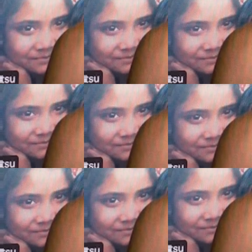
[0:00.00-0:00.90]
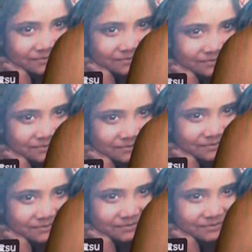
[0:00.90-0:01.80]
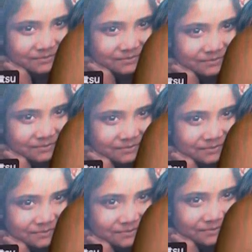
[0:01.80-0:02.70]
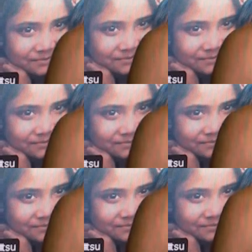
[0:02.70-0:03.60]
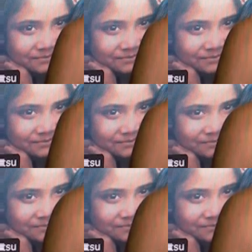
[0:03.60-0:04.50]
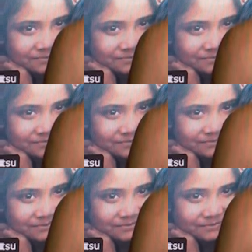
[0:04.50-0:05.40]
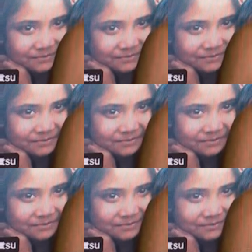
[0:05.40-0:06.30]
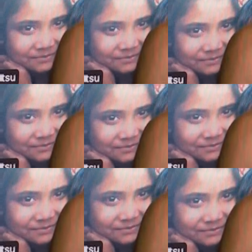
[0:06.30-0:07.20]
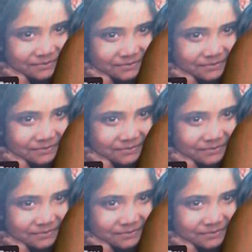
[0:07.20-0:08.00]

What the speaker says: The person shown says nothing.